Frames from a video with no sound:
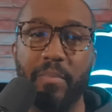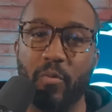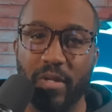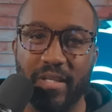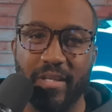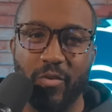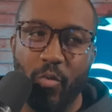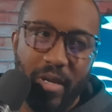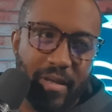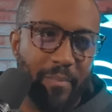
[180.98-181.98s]
I be willing to
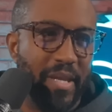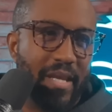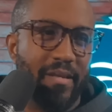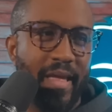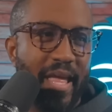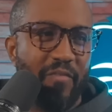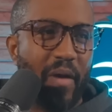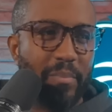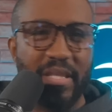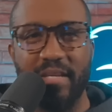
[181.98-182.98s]
do it? I mean,
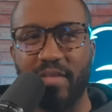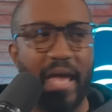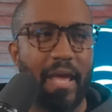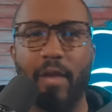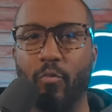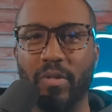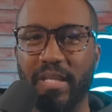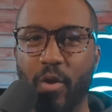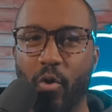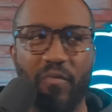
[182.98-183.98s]
if I'm Cleveland, I, I don't
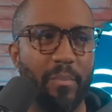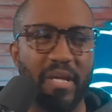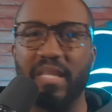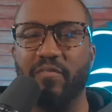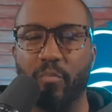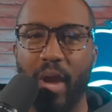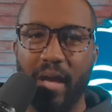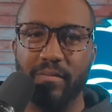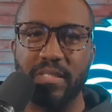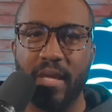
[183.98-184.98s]
really know if I'm the Cleveland
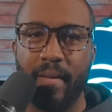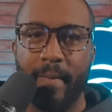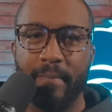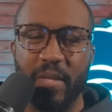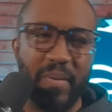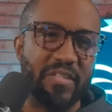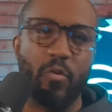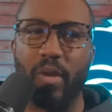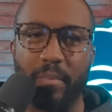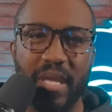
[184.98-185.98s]
Browns.
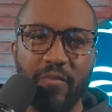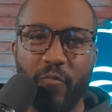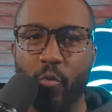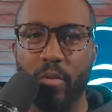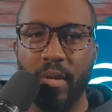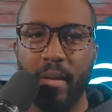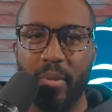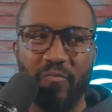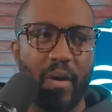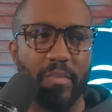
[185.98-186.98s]
Depends on what I'm getting for him.
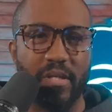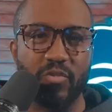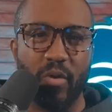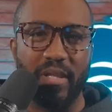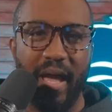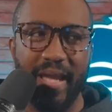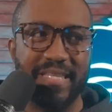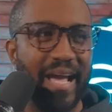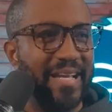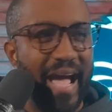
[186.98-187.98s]
But if I'm the Detroit
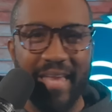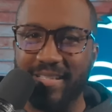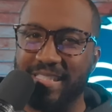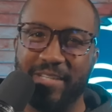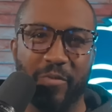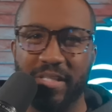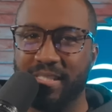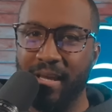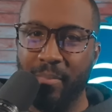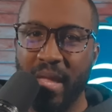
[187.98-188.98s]
Lions, I gotta see
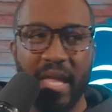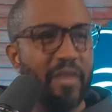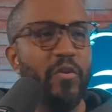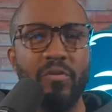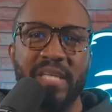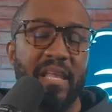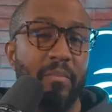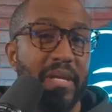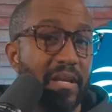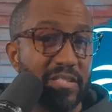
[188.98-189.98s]
what's up. If you
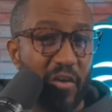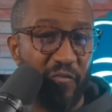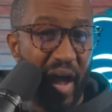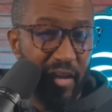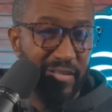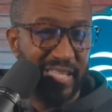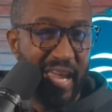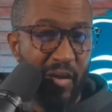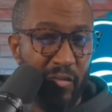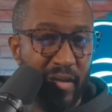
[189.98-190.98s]
telling me there's a fire
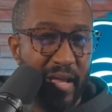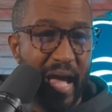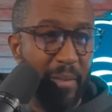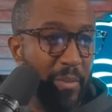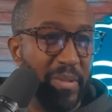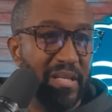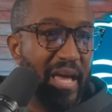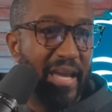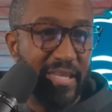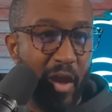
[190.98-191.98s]
sale, I'm gonna
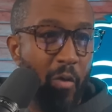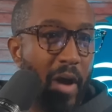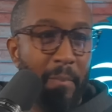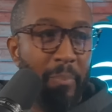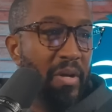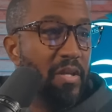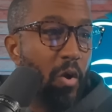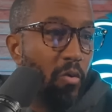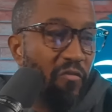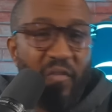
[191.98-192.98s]
be like, yo, I'm
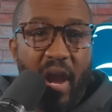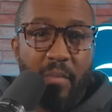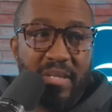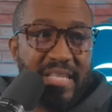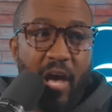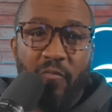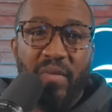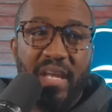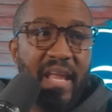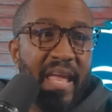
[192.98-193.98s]
putting on a fireman's
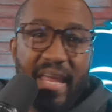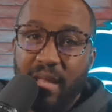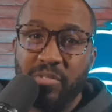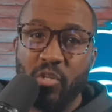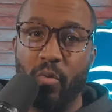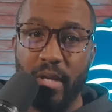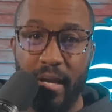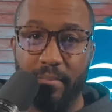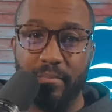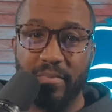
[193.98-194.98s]
outfit and I'm
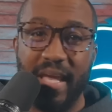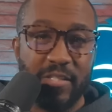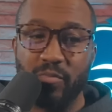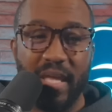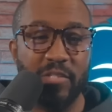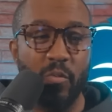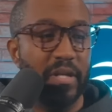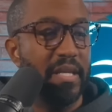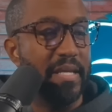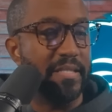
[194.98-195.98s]
showing up. That's that's
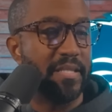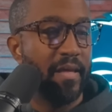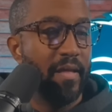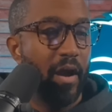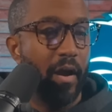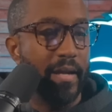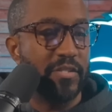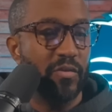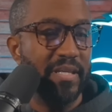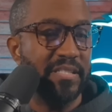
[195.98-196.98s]
what it is. All
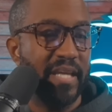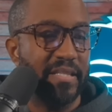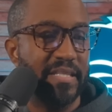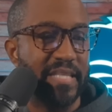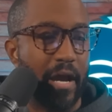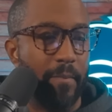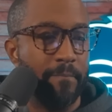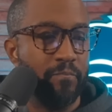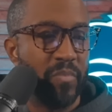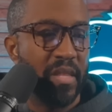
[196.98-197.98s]
right, so let's check this
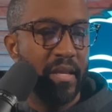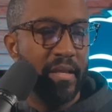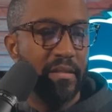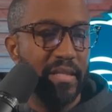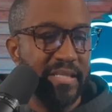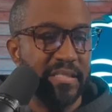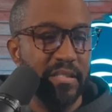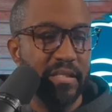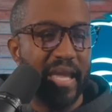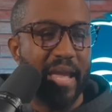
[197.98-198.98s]
out.
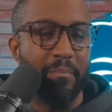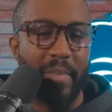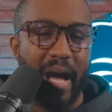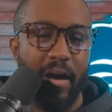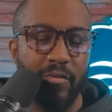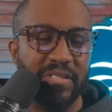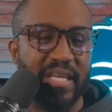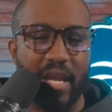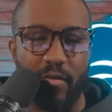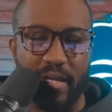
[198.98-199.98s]
Let's look at
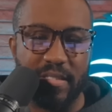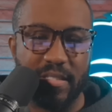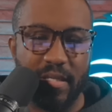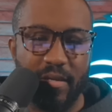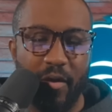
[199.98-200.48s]
Miles Garrett's.